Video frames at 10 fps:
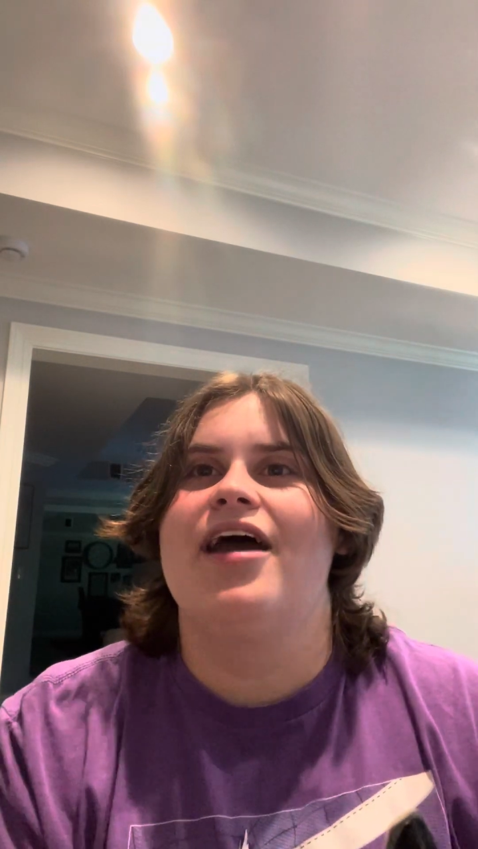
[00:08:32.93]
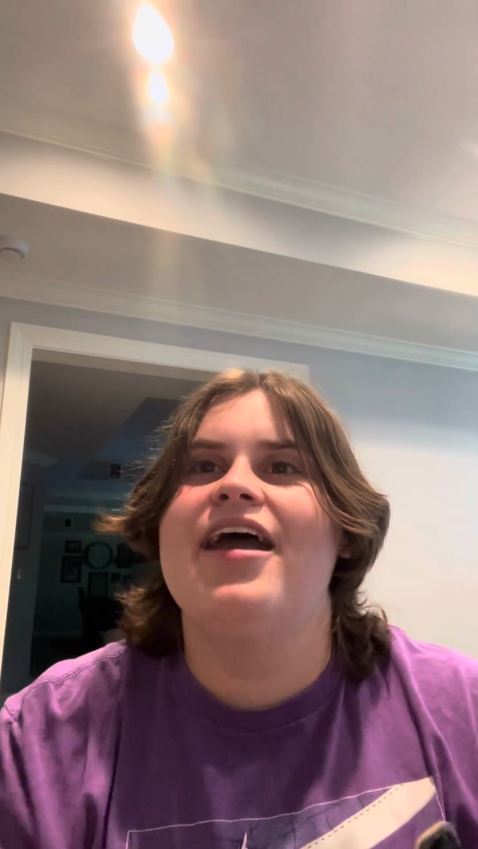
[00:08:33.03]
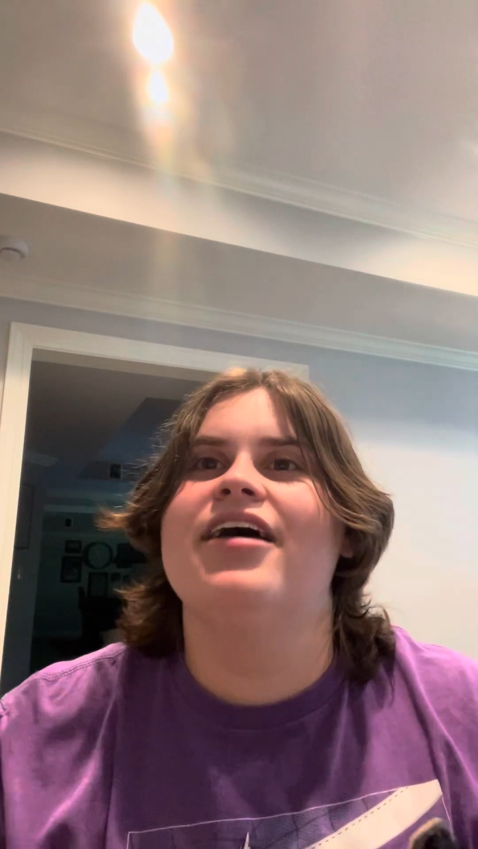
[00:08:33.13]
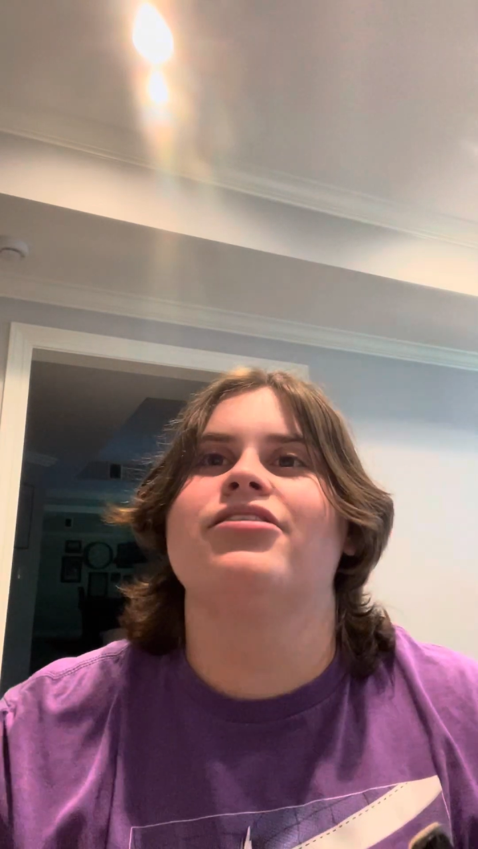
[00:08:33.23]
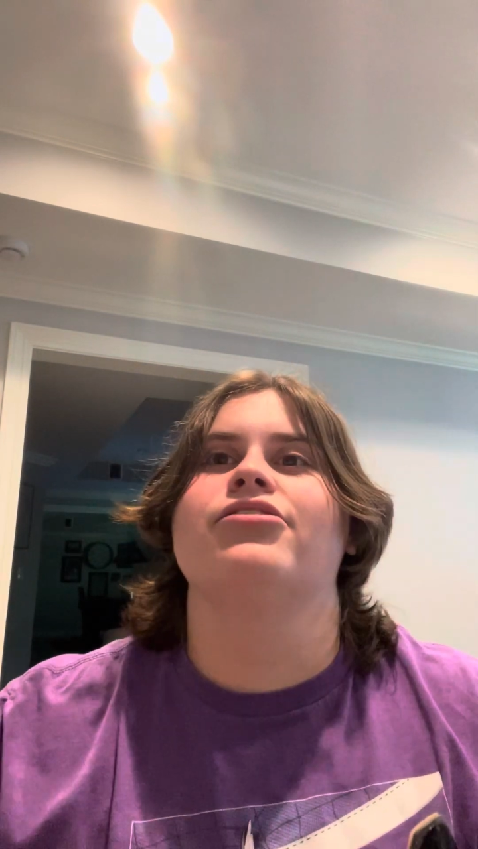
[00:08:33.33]

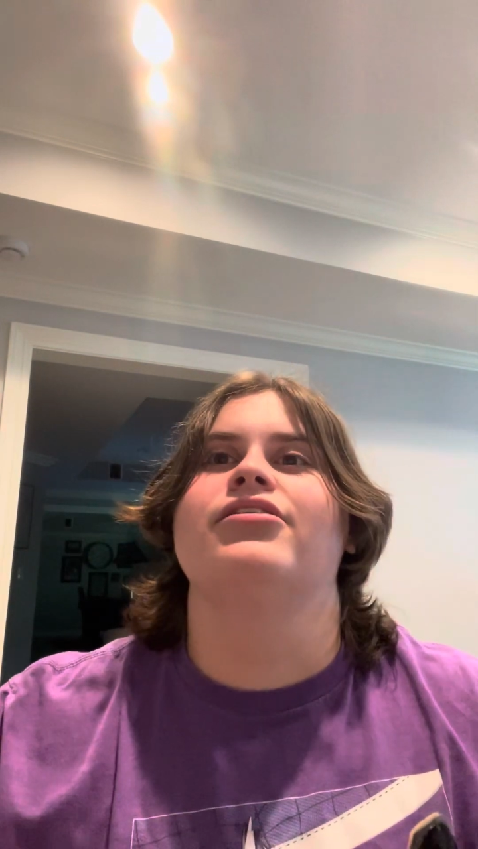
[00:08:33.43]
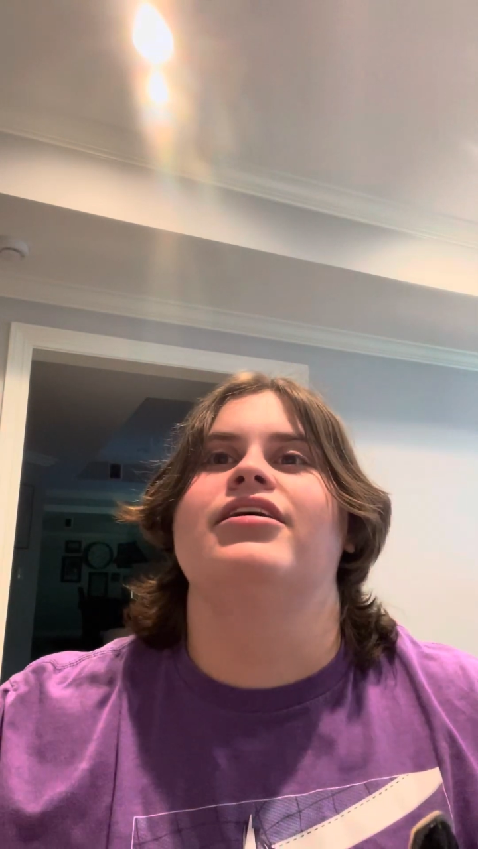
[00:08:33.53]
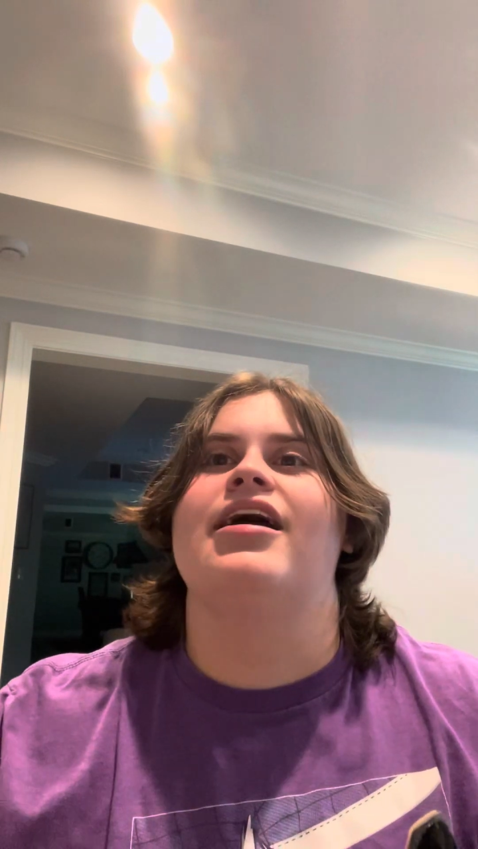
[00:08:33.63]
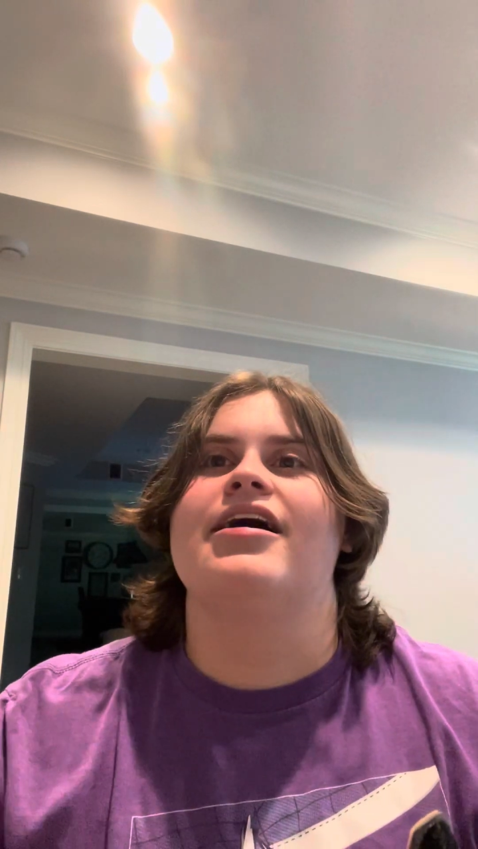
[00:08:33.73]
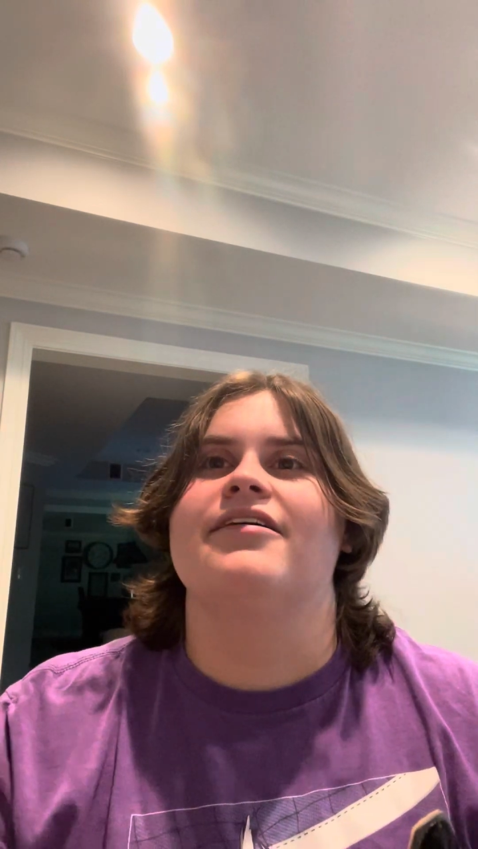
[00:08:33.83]
and
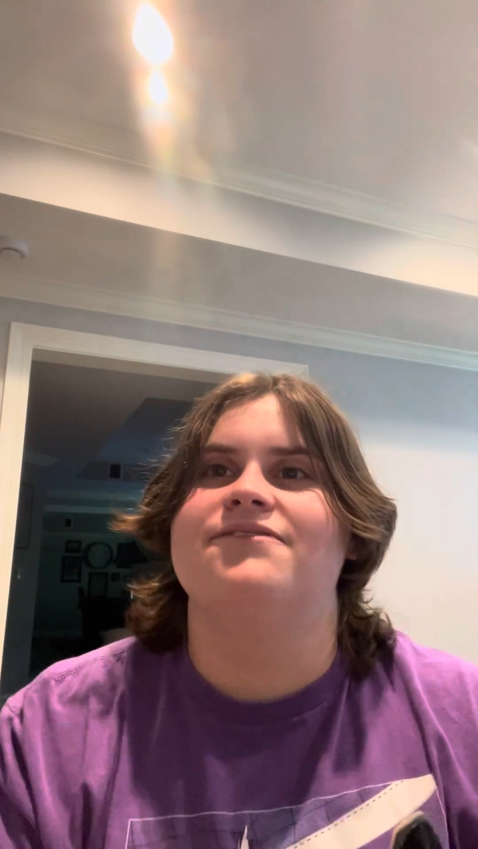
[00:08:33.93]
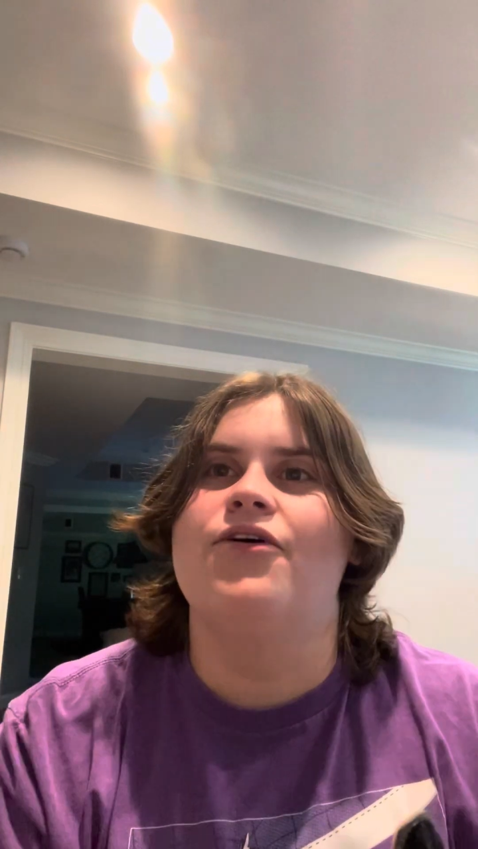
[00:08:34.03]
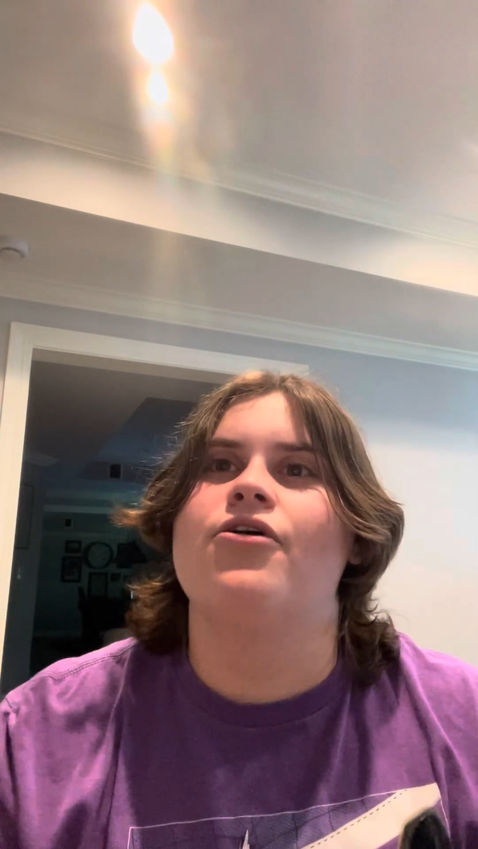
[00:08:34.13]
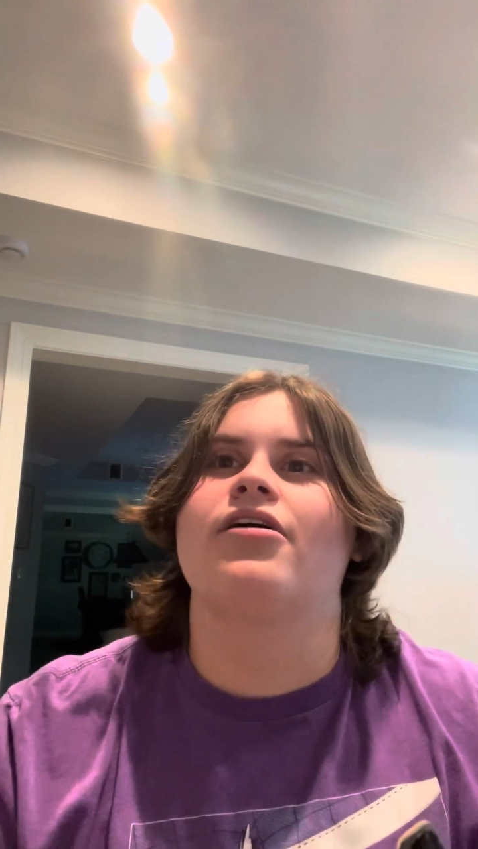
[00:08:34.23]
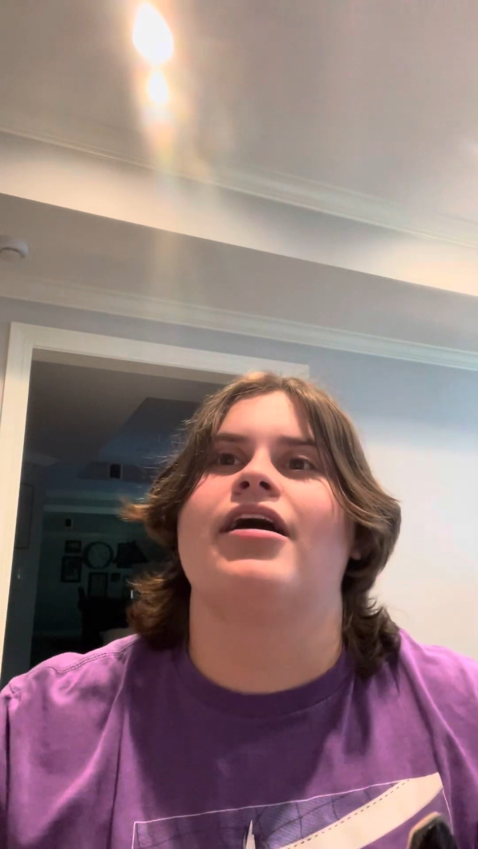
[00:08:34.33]
3 and 4